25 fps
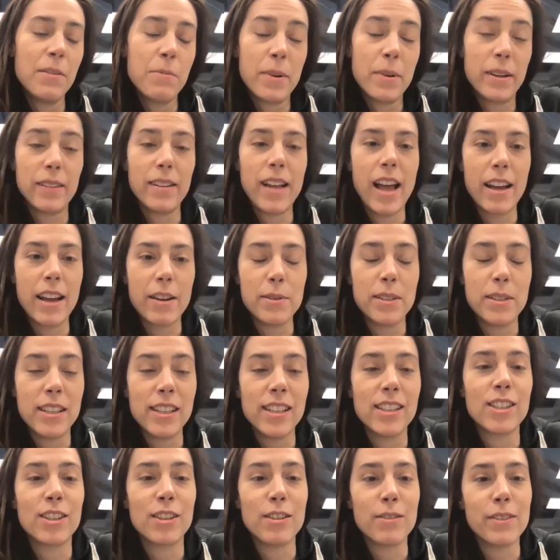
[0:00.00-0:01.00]
well,
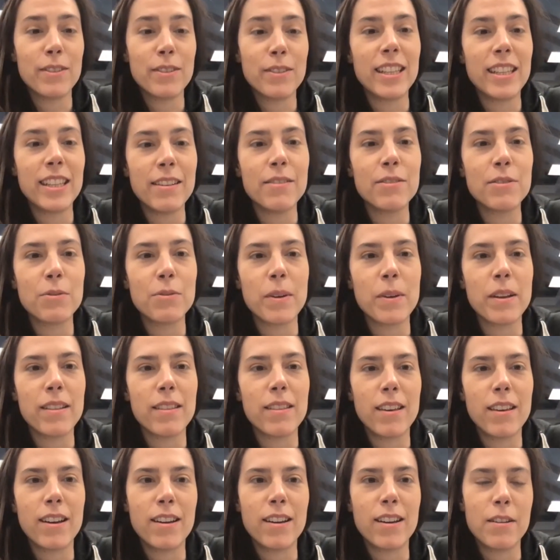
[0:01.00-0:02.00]
equity derivatives
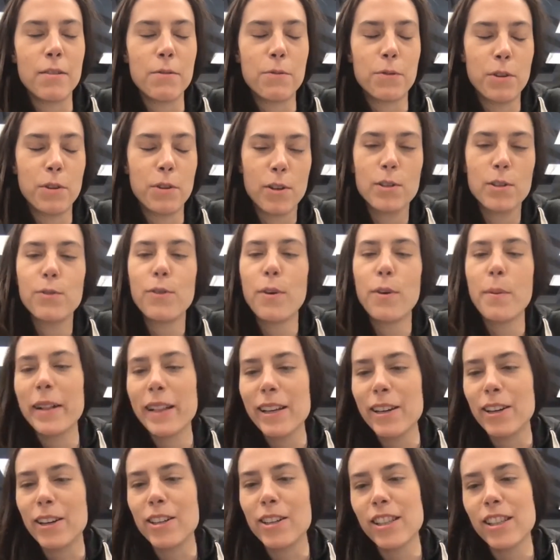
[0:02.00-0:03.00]
with, for those
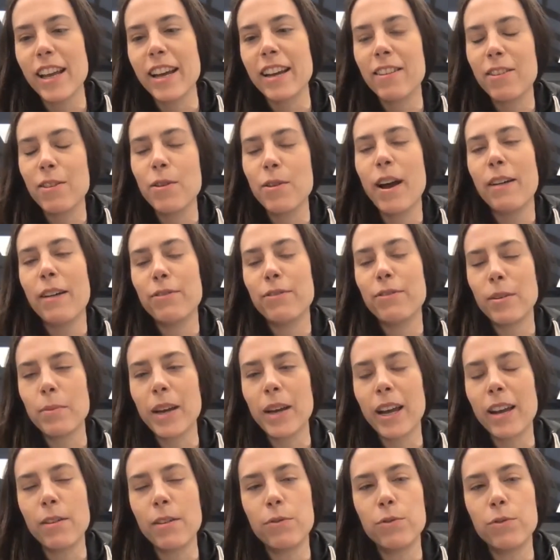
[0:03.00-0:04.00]
familiar, is like you have some
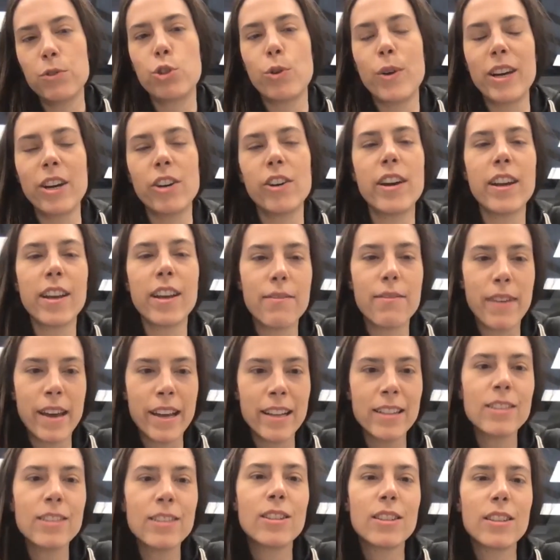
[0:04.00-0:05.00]
kind of triggering
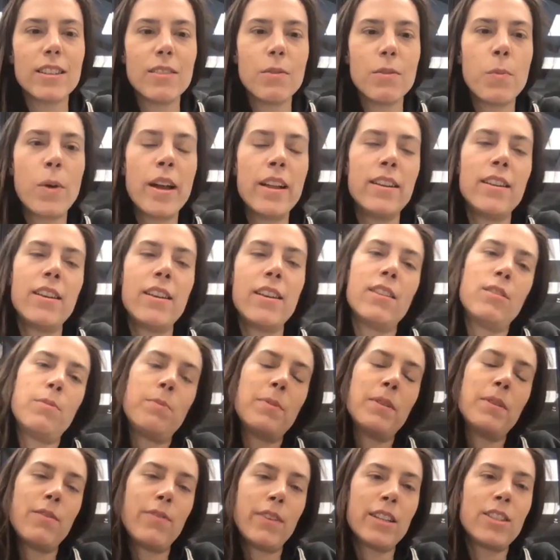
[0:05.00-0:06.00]
events when a
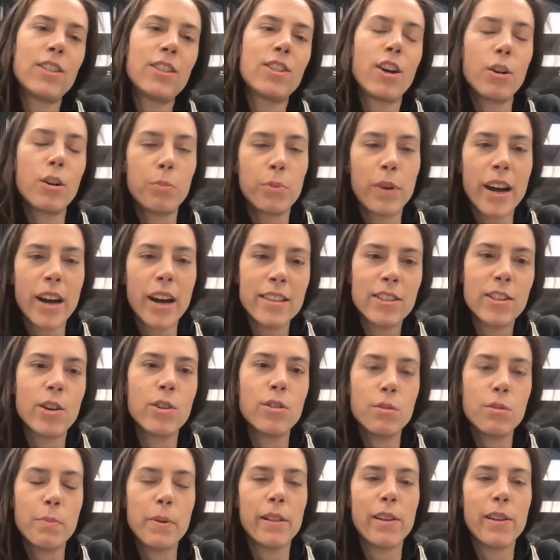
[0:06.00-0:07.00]
specific stock price
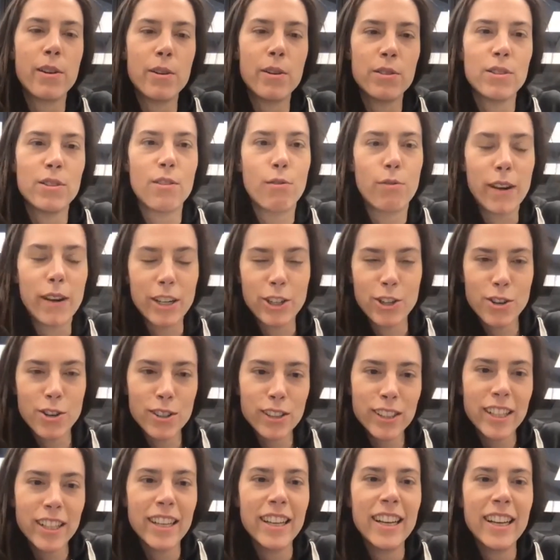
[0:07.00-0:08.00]
goes below the
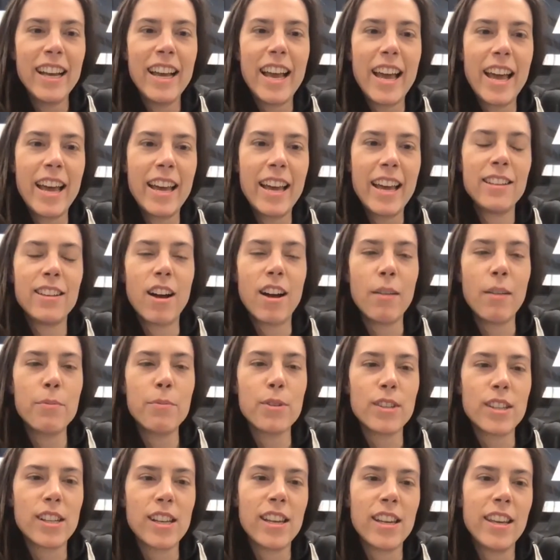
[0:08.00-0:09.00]
threshold. And
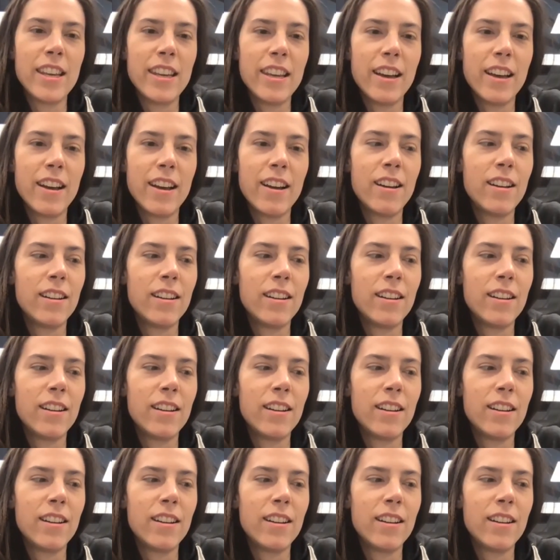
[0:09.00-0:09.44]
obviously,